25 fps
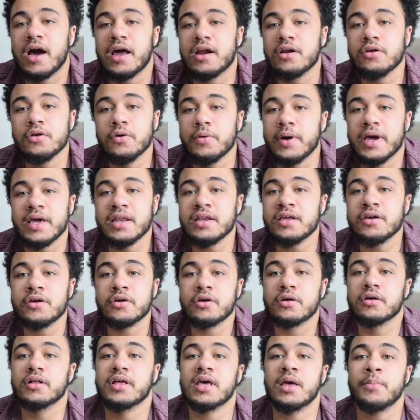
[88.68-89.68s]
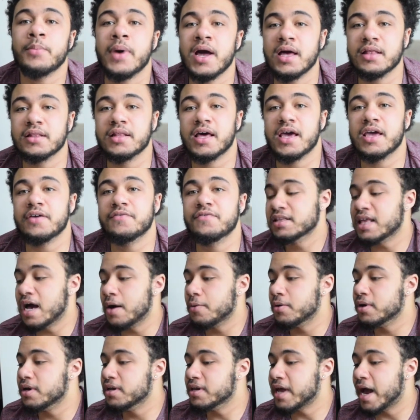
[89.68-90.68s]
I don't know any girl in my life
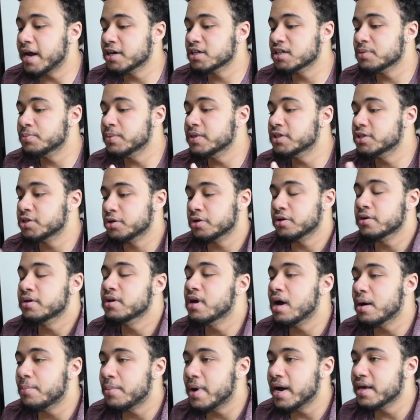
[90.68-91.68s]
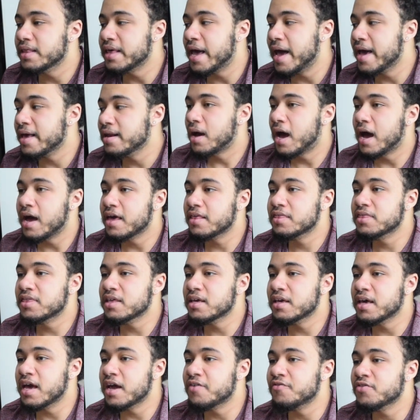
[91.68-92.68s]
that would actually be turned on by that. I
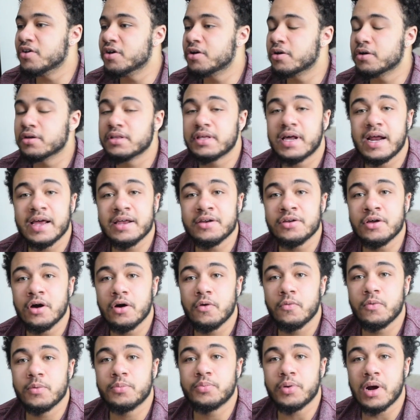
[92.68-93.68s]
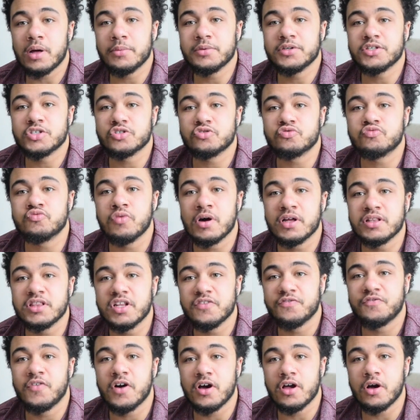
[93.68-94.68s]
think every girl that I know would probably just run
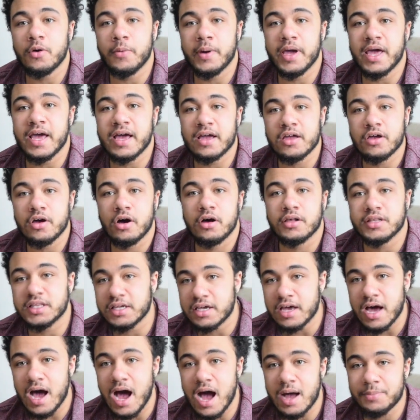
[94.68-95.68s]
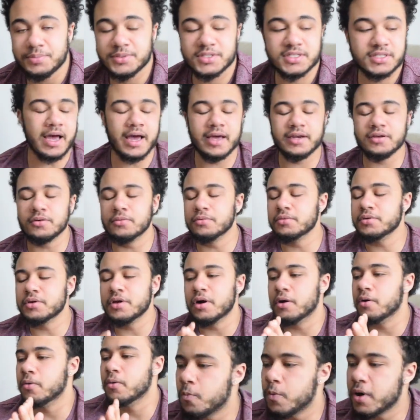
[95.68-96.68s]
the away and call the cops. I don't
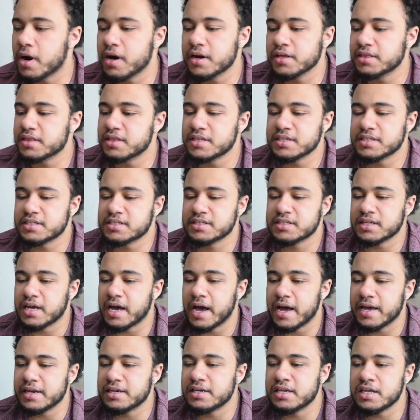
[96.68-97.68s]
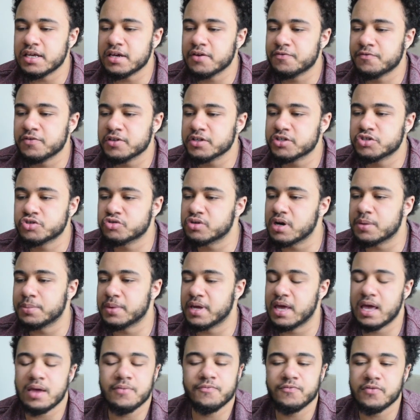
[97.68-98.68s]
know where this idea for the
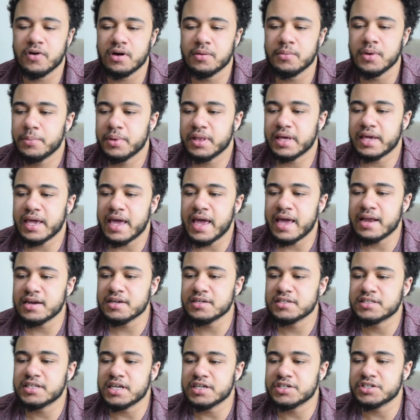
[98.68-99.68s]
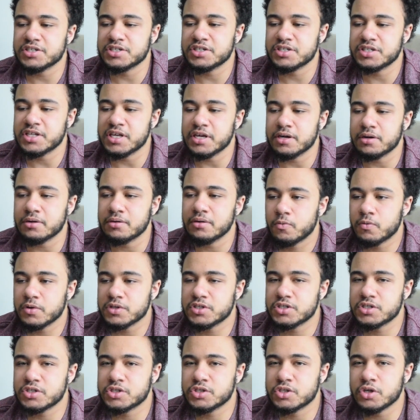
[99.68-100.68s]
script came from, but like Anastasia Steele
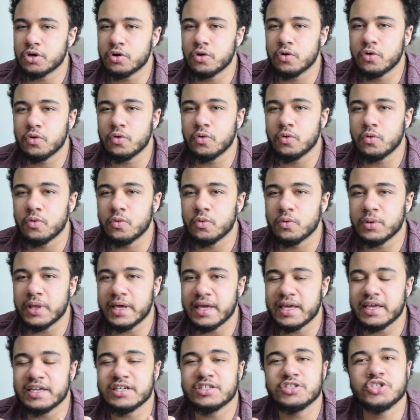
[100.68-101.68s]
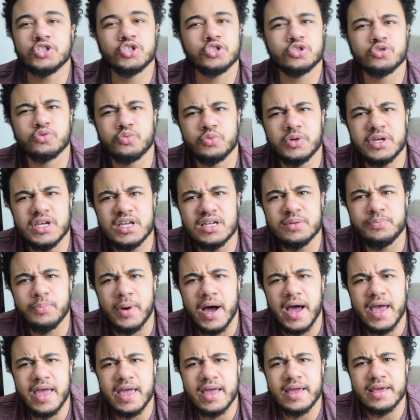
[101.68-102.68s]
was so like intrigued
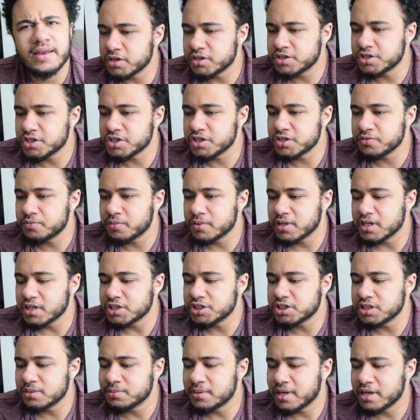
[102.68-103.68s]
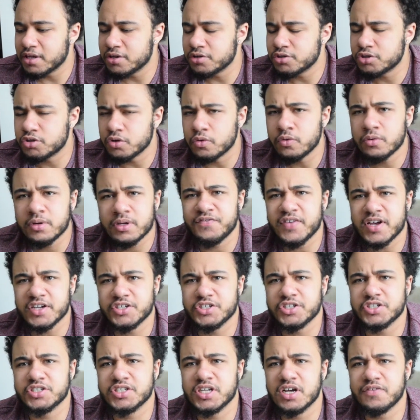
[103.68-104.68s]
by it. It's just a relationship that you don't
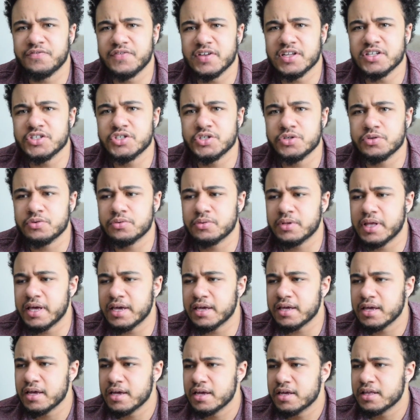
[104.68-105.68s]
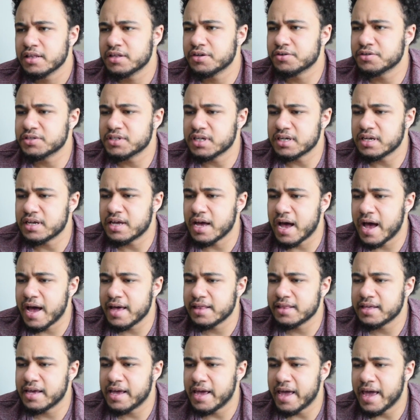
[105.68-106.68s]
invest yourself into. Like, there's a
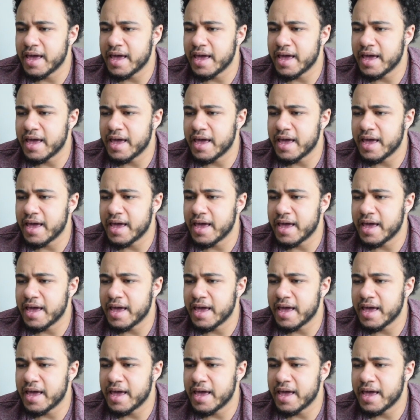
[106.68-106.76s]
guy that